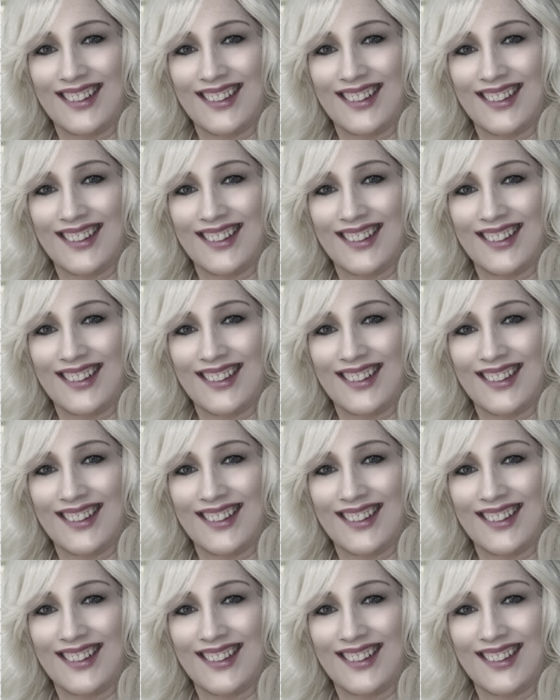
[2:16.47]

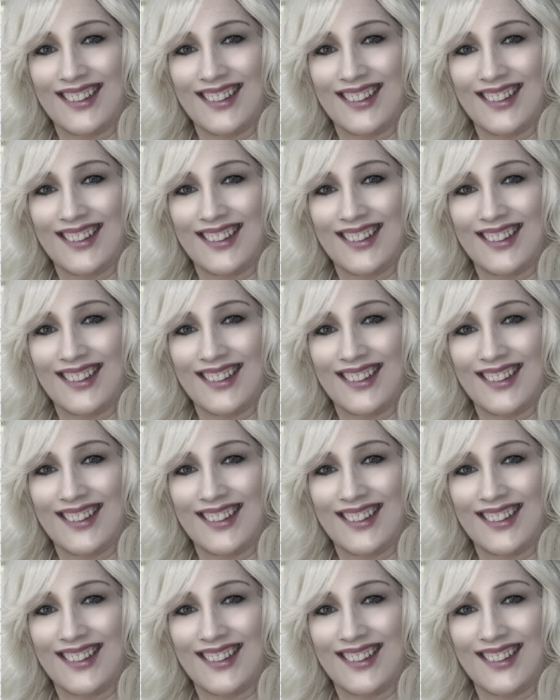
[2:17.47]

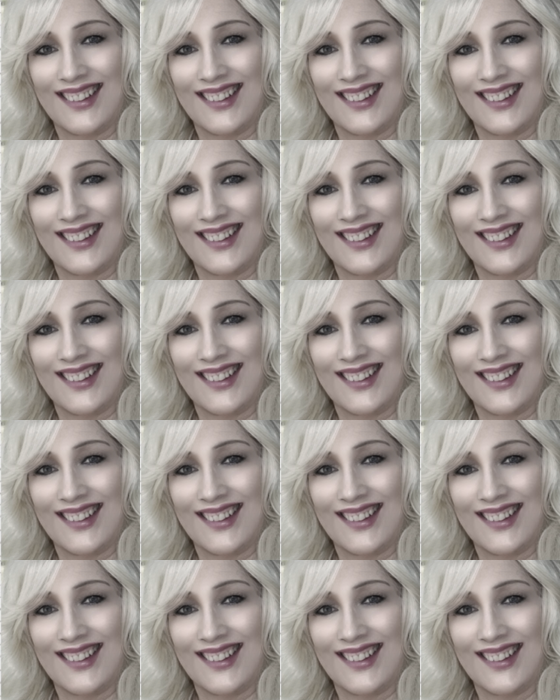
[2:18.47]

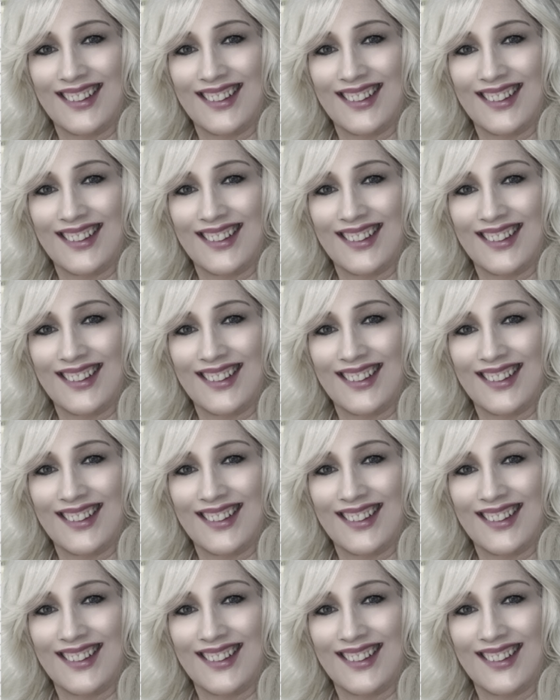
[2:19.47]

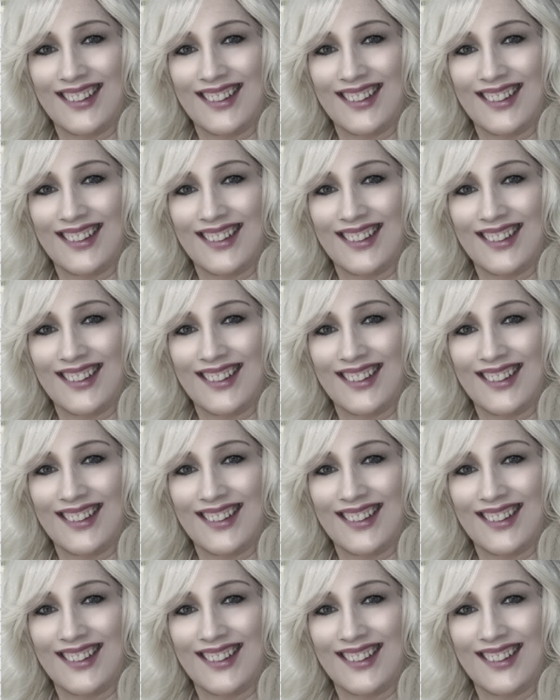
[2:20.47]

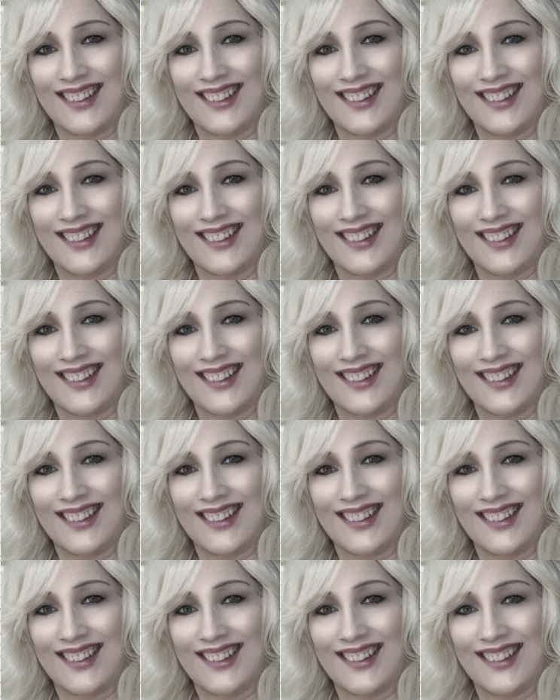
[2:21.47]

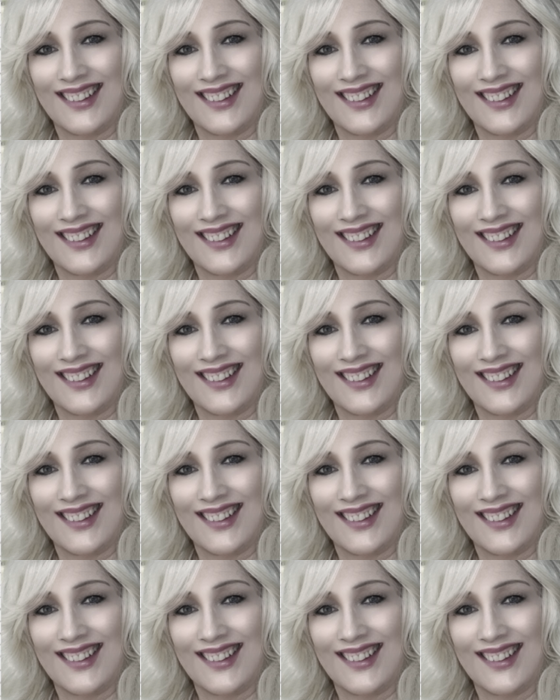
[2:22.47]

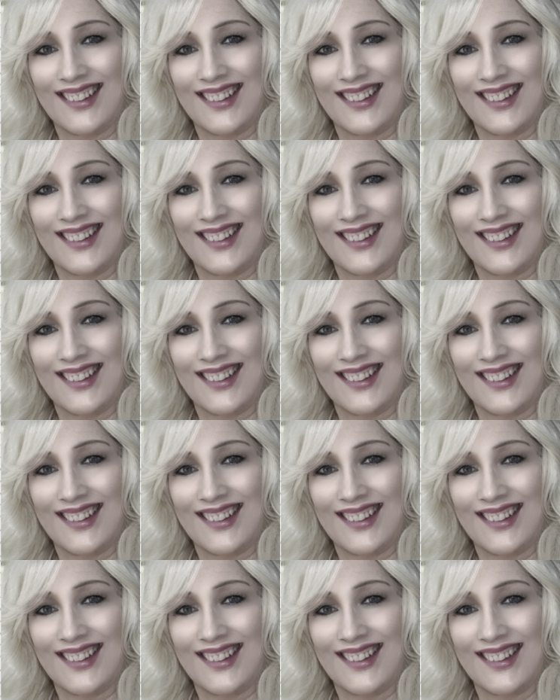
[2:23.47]
The face doesn't move, so there is nothing to read.